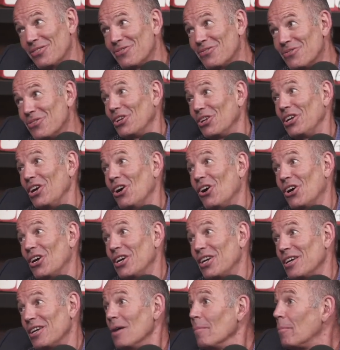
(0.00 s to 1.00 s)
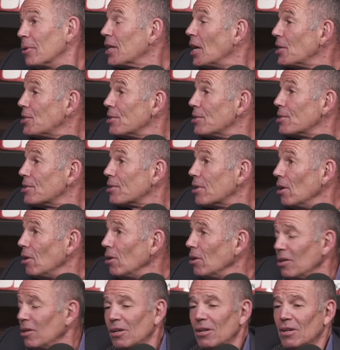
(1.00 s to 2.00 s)
yeah. really hard. Yeah. But that's the
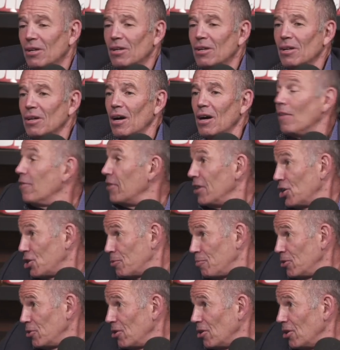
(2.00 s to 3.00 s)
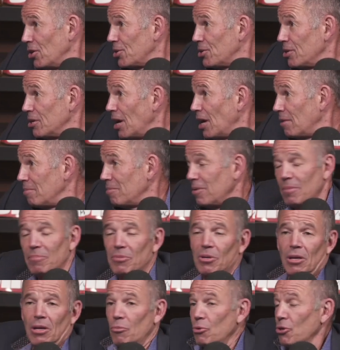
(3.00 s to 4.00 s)
skill of an entrepreneur, is, and,
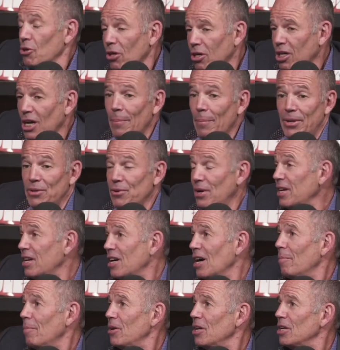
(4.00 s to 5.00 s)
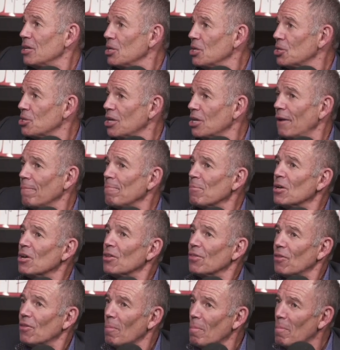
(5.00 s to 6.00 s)
and with your company, with any company, is that
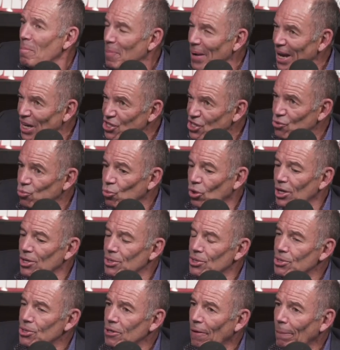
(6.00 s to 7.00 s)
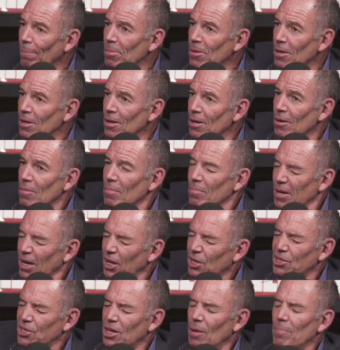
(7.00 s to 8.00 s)
the best ones
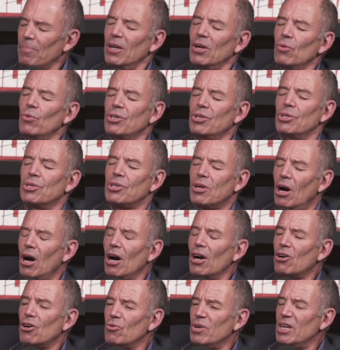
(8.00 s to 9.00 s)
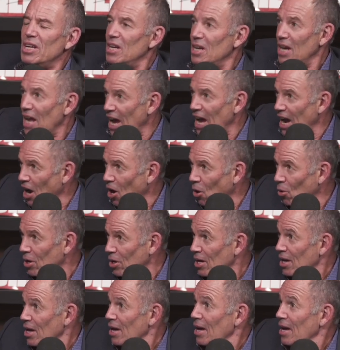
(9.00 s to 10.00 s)
pick something which is concrete now,
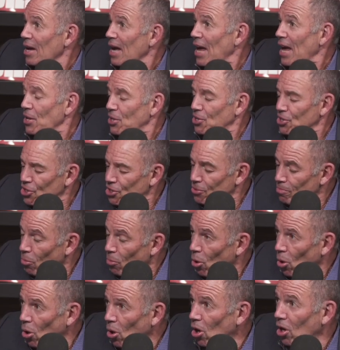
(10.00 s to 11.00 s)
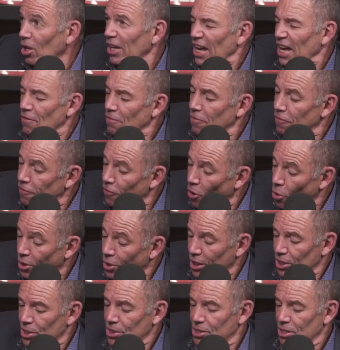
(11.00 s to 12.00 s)
yeah. and it's small and
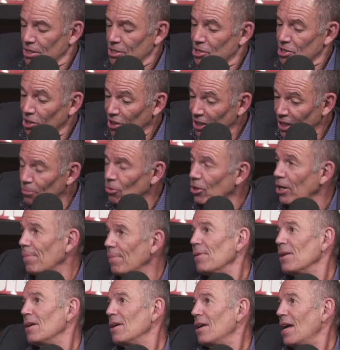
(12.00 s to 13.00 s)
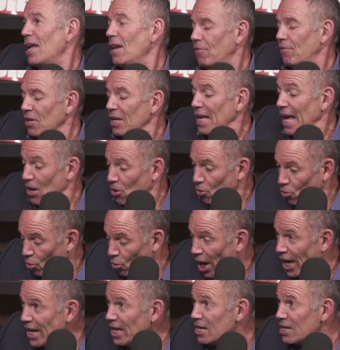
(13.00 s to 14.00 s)
focused and deliberate, and if you get it
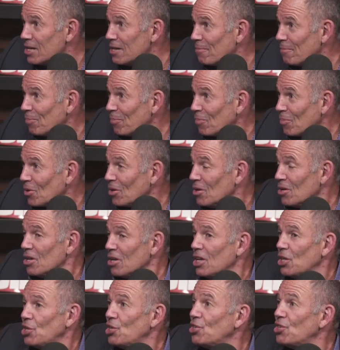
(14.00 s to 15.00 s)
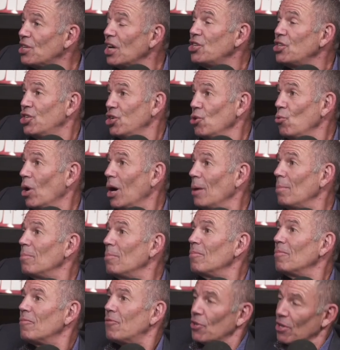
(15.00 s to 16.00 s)
right, yeah. it sets you up
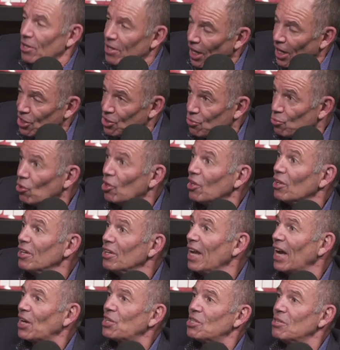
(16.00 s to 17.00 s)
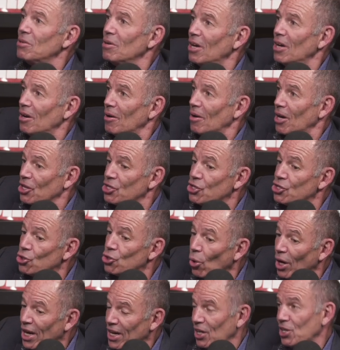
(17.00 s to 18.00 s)
for the next next uh,
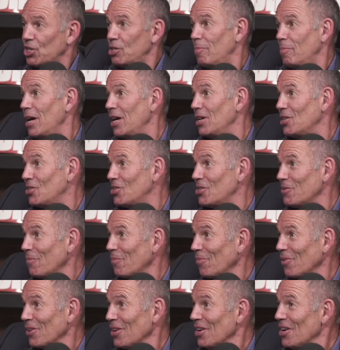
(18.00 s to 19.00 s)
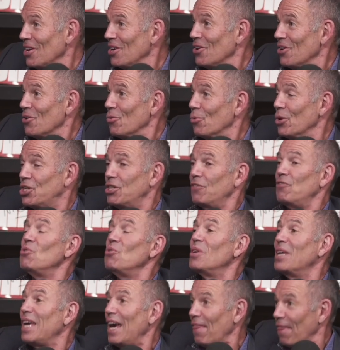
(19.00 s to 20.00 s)
adjoining space, yeah. which if you
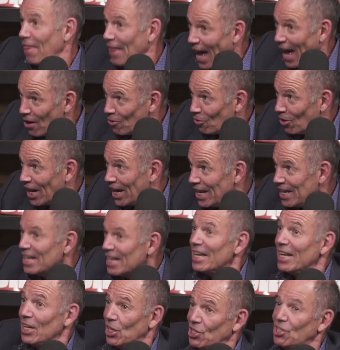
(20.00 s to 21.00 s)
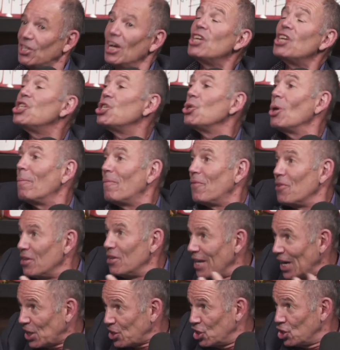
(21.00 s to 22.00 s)
get that right, it sets you up for the
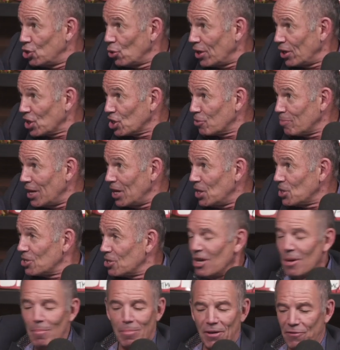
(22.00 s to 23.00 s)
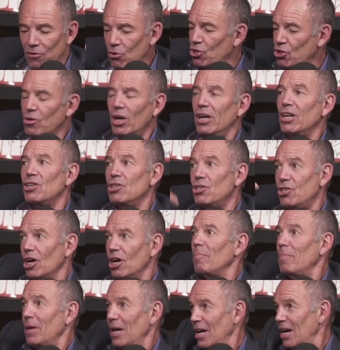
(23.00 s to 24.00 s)
next adjoining space. Yeah. But if you try and
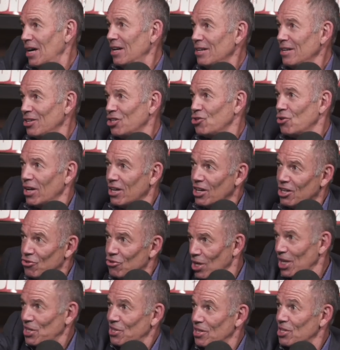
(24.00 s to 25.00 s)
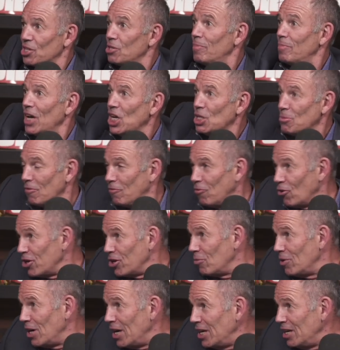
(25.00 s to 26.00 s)
jump ahead and try and address the space before
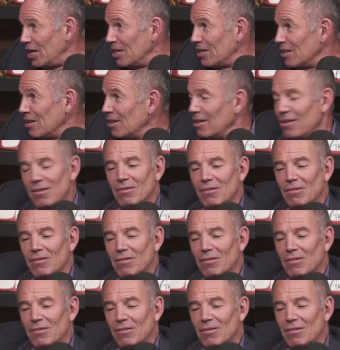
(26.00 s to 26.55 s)
you're ready, yeah.